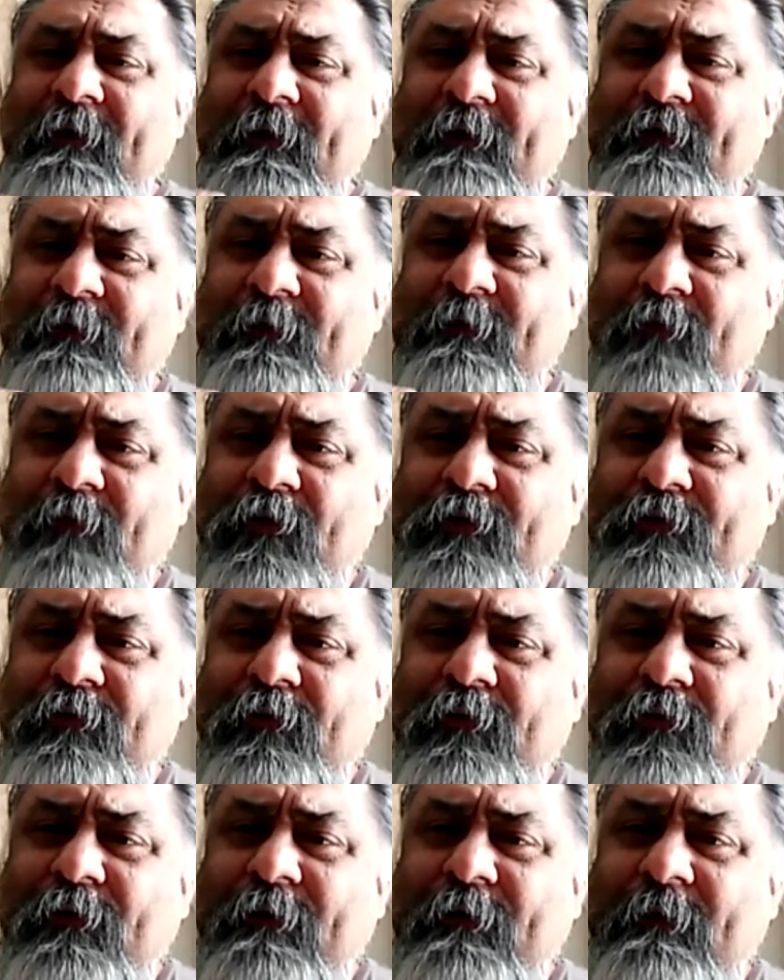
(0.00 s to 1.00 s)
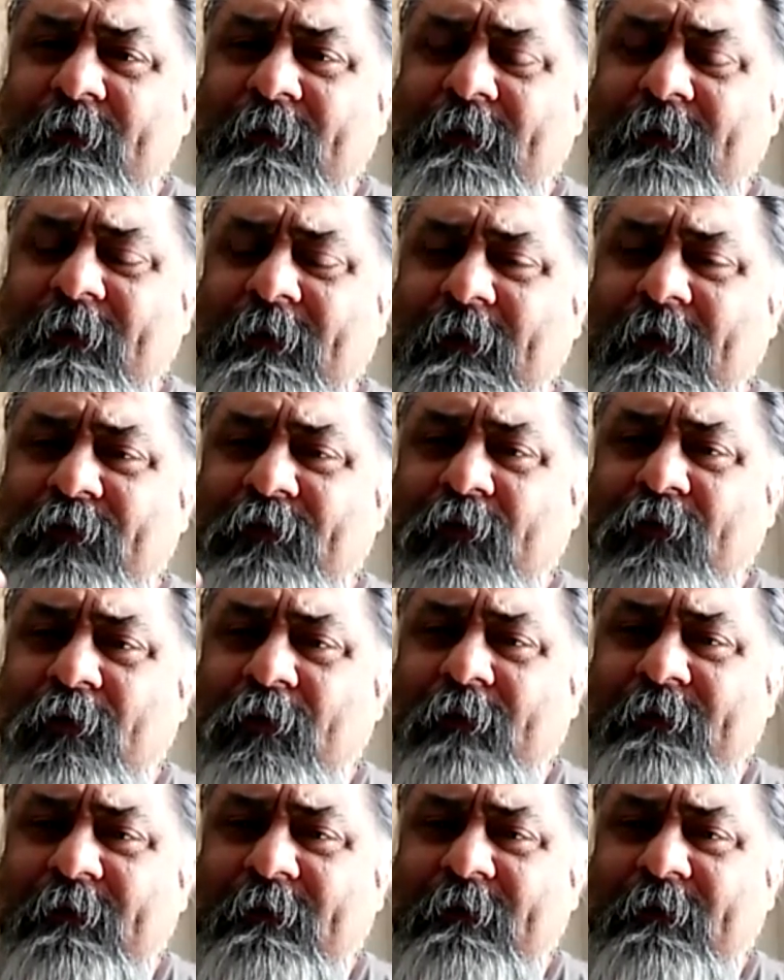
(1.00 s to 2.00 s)
is a martial art that has
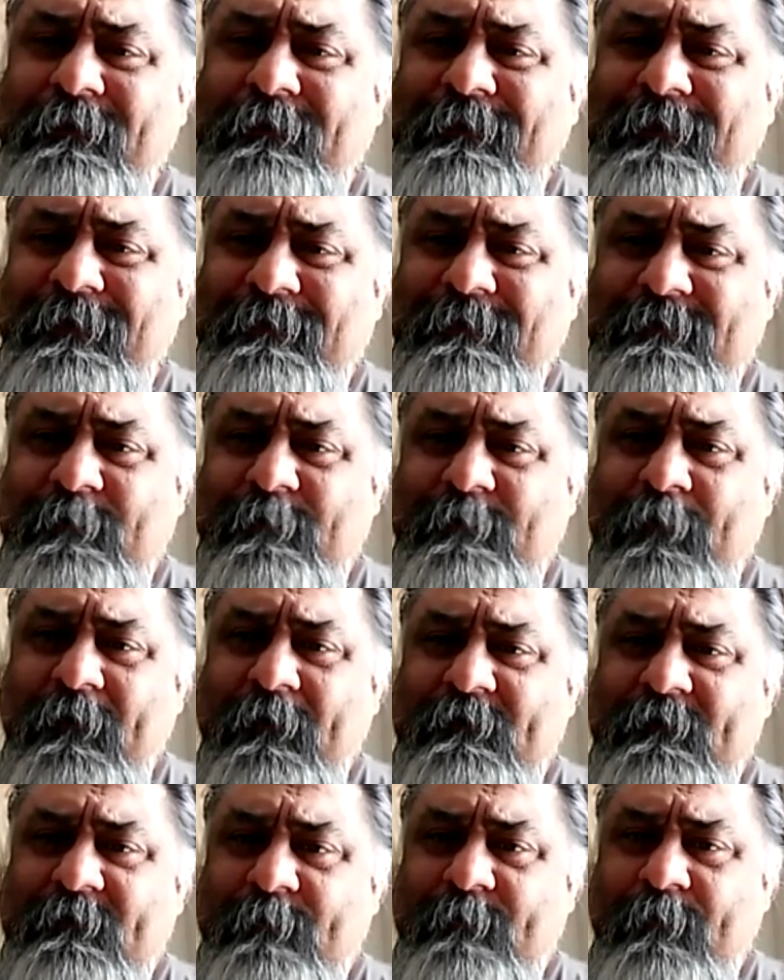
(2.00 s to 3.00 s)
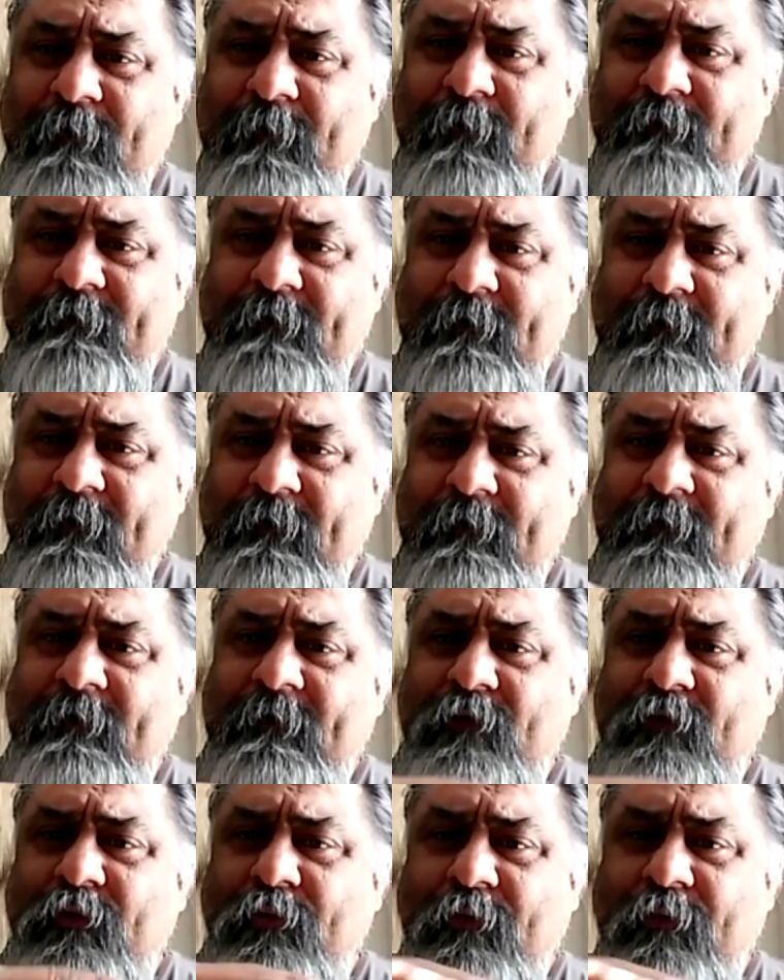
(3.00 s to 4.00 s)
all the disciplines melded
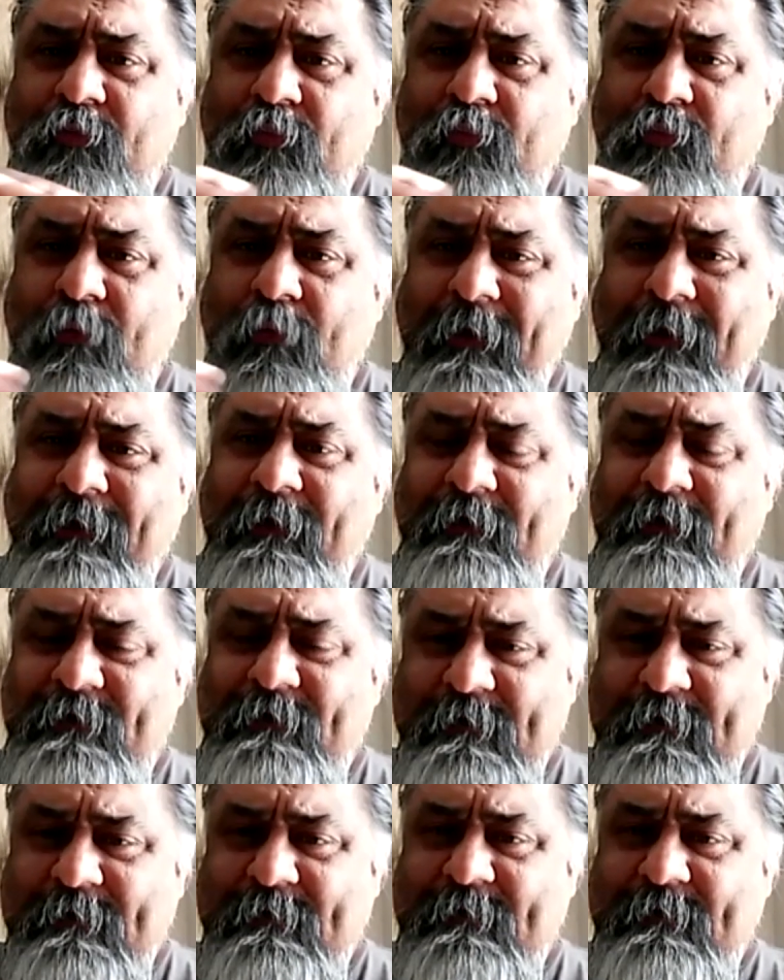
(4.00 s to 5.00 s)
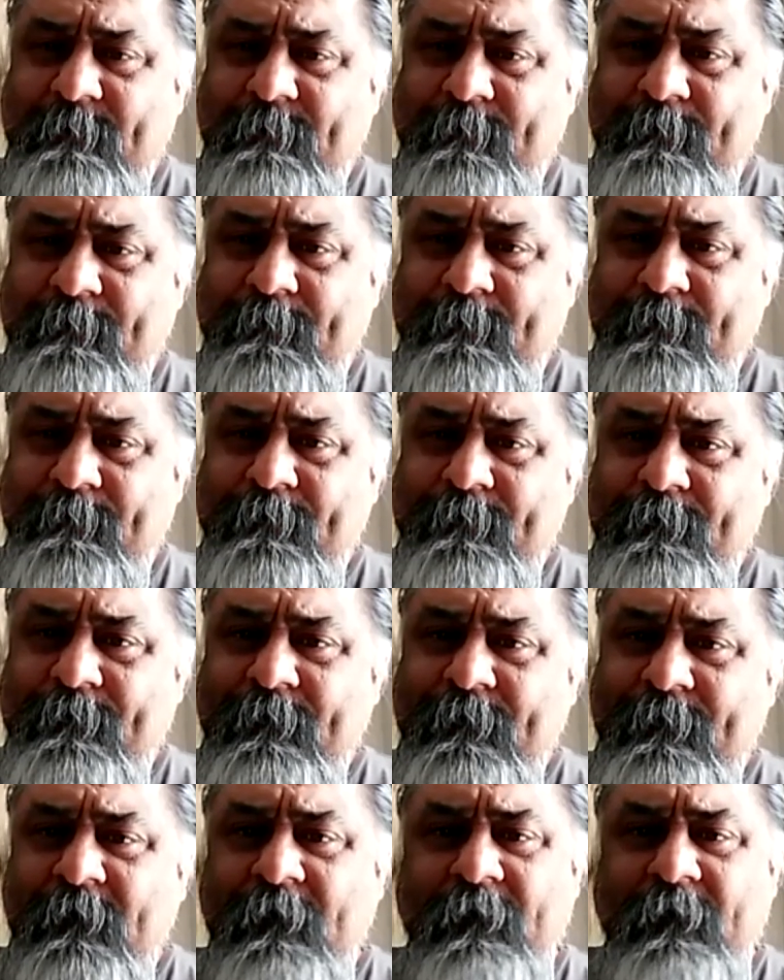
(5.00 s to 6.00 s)
in through the ranking system.
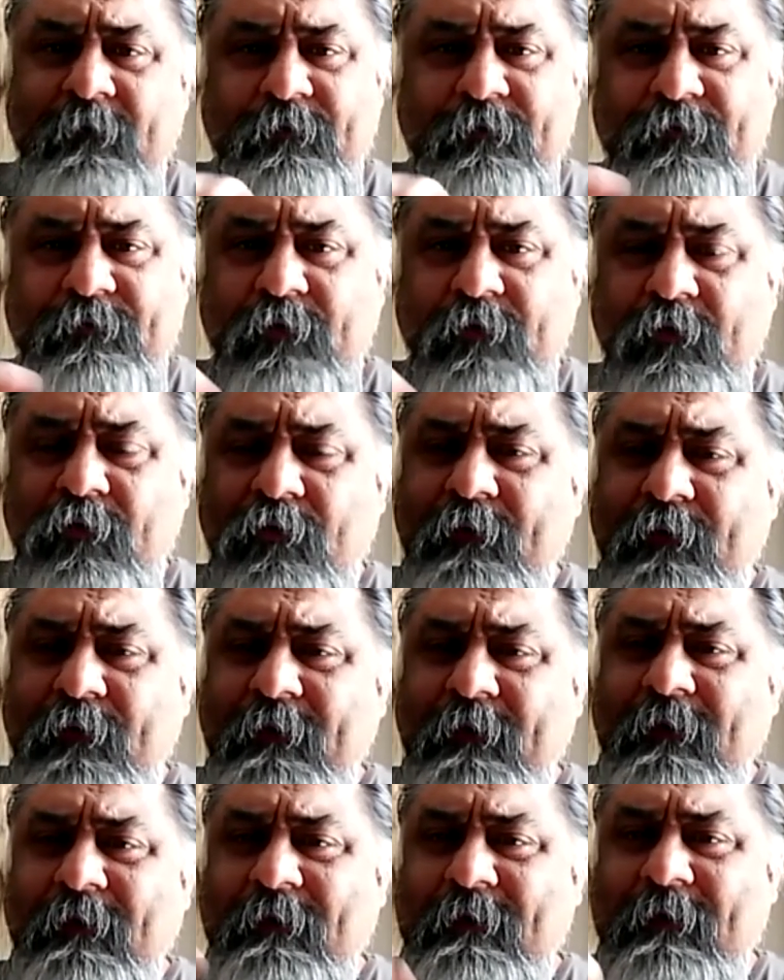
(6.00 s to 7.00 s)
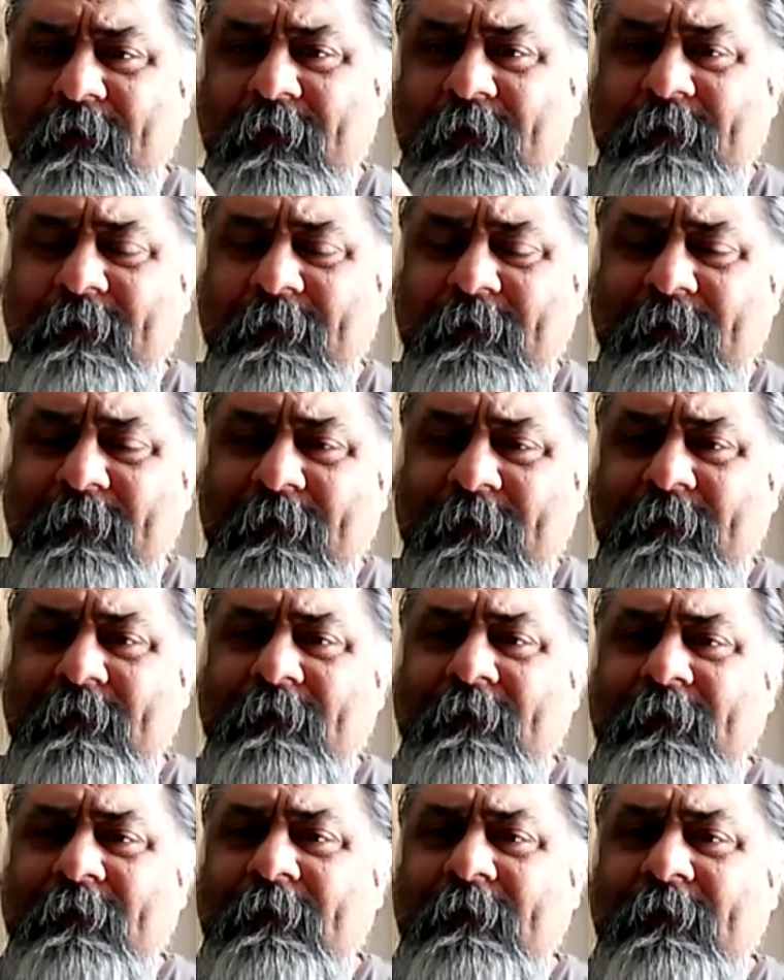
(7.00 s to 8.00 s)
You start learning Lacan
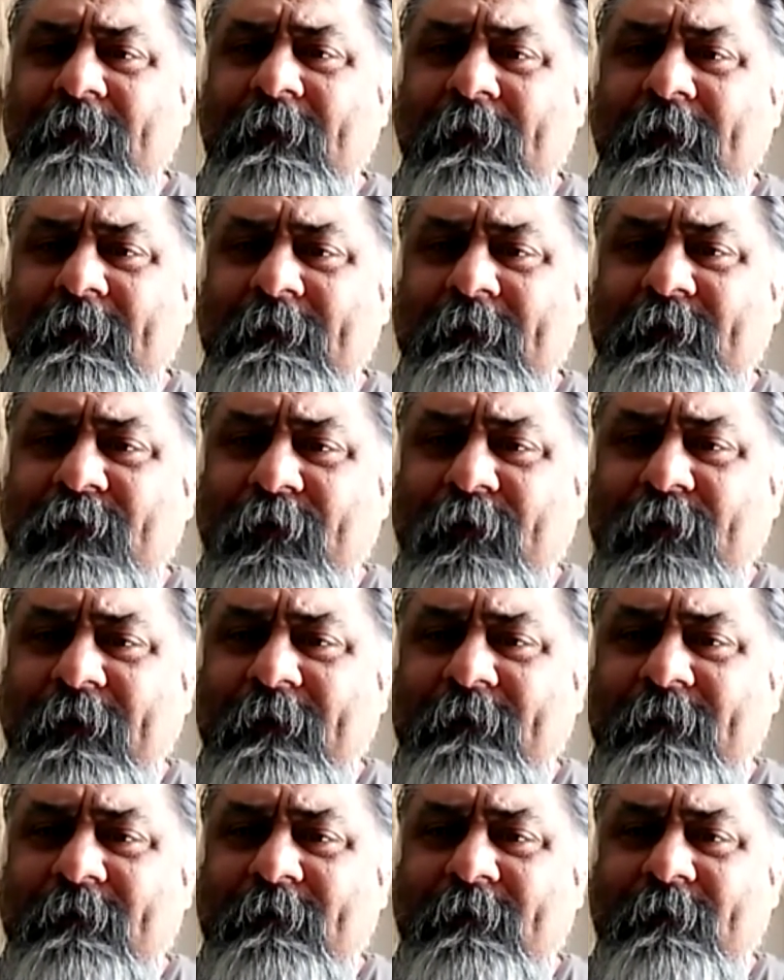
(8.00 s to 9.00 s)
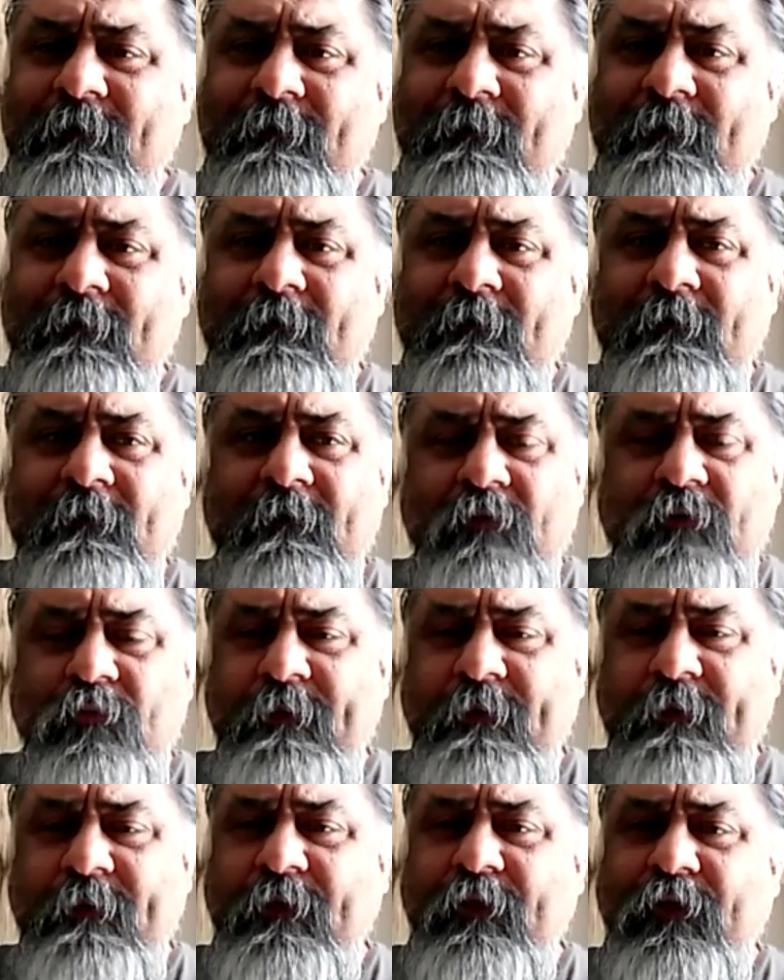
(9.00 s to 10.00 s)
at green, the
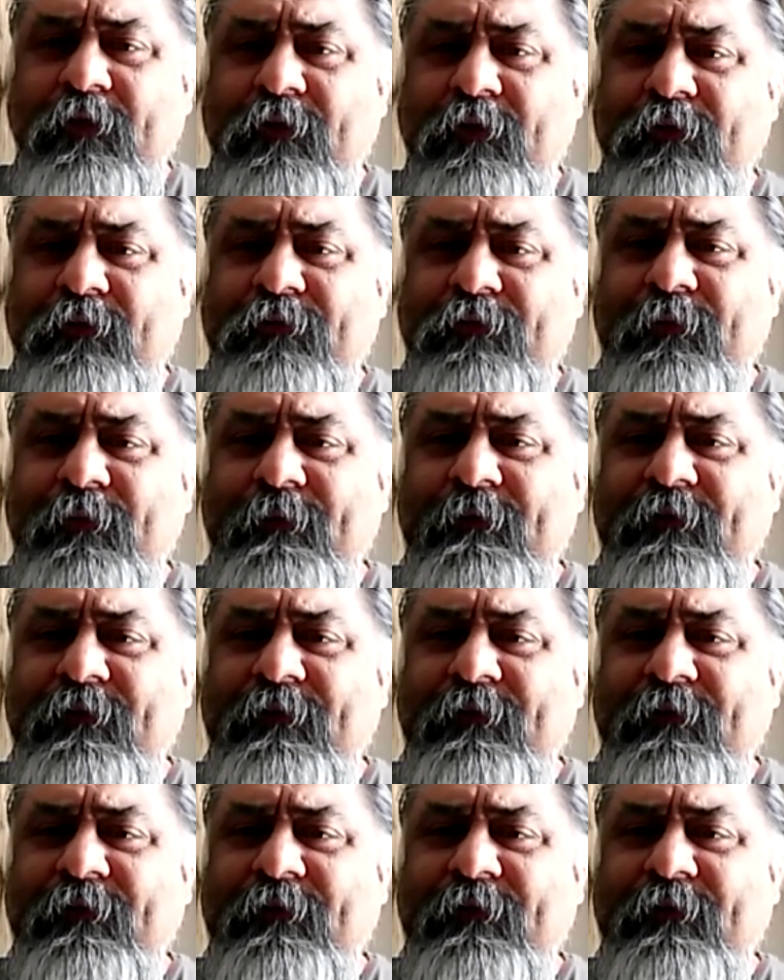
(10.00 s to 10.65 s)
way you used to in the